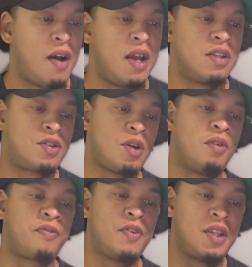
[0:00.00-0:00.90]
right? So
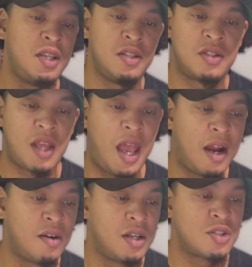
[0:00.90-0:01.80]
for these
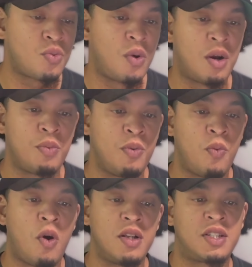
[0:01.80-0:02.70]
areas where we
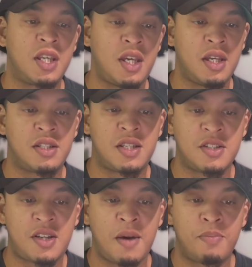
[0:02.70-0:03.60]
want to get to
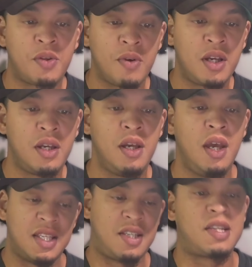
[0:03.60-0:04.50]
step 3,
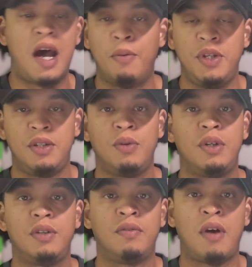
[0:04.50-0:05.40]
this is how we do
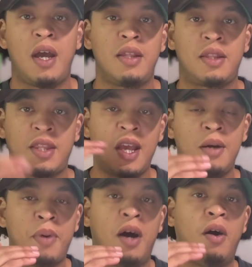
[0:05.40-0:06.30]
it, right? Think
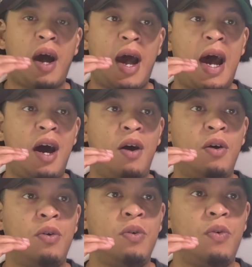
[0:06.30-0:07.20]
about
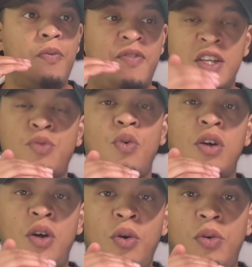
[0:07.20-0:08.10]
how, if this were
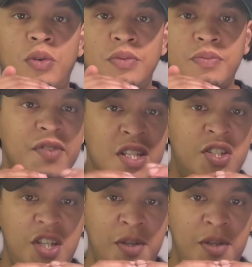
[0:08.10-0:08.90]
a goal, if this